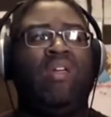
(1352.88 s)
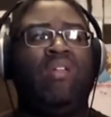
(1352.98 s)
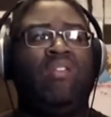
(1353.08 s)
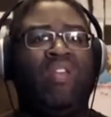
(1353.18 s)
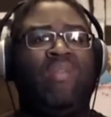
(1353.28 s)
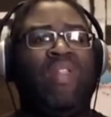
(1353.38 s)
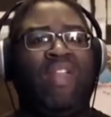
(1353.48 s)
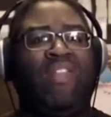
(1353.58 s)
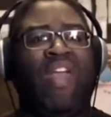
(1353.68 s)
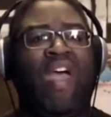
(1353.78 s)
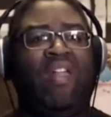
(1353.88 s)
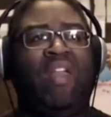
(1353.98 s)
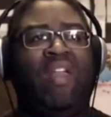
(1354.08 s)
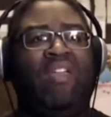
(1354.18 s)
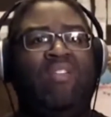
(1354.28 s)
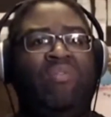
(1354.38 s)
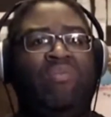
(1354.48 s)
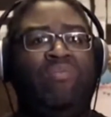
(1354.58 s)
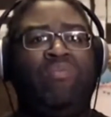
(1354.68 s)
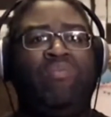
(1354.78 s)
something like that. Like, because
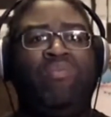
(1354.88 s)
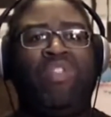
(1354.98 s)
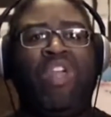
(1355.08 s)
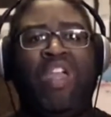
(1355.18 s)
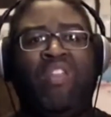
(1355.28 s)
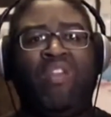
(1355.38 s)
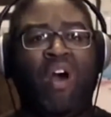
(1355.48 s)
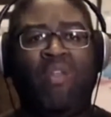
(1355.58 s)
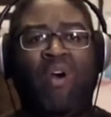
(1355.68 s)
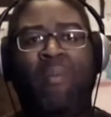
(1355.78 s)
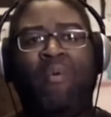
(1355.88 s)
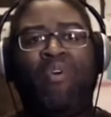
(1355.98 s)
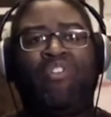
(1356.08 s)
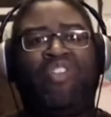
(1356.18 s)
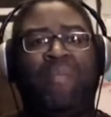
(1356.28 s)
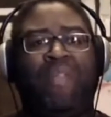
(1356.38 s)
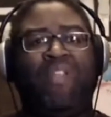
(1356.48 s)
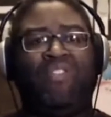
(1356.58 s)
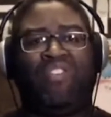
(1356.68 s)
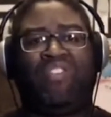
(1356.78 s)
they on board ship, it
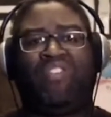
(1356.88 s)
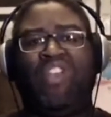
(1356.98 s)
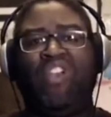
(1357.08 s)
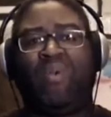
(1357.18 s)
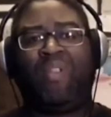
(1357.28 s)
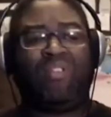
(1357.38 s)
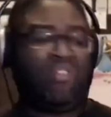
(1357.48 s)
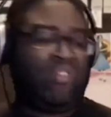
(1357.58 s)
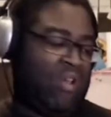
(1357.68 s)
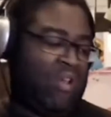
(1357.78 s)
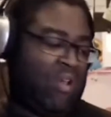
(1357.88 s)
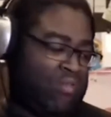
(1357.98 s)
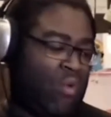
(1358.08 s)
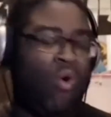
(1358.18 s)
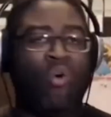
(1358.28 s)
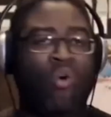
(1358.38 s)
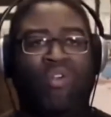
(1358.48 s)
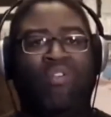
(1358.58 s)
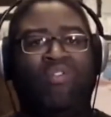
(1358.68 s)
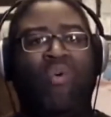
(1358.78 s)
isn't just humans. There's Ogrens,